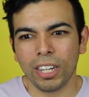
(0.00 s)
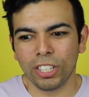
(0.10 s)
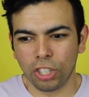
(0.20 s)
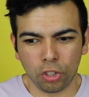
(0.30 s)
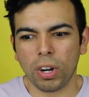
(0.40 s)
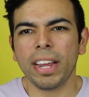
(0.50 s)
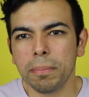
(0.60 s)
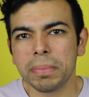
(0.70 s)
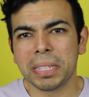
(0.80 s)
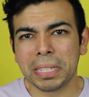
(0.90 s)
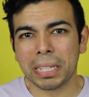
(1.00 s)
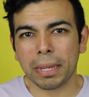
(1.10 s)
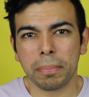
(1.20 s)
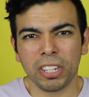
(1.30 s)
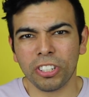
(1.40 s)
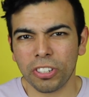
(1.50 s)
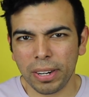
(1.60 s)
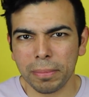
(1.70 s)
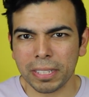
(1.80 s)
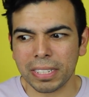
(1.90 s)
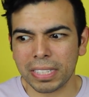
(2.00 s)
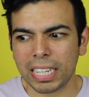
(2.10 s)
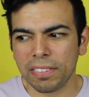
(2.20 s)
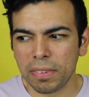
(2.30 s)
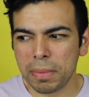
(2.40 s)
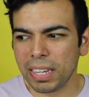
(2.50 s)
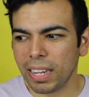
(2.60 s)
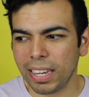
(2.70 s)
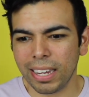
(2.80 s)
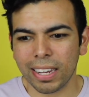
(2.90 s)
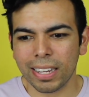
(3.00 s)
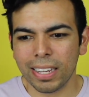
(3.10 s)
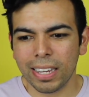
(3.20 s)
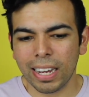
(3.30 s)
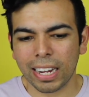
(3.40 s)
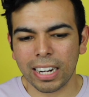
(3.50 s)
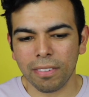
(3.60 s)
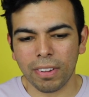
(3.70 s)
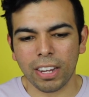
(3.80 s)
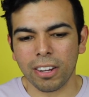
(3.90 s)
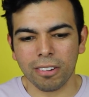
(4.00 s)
stripes, like pinstripes, it's giving me like a kind of like,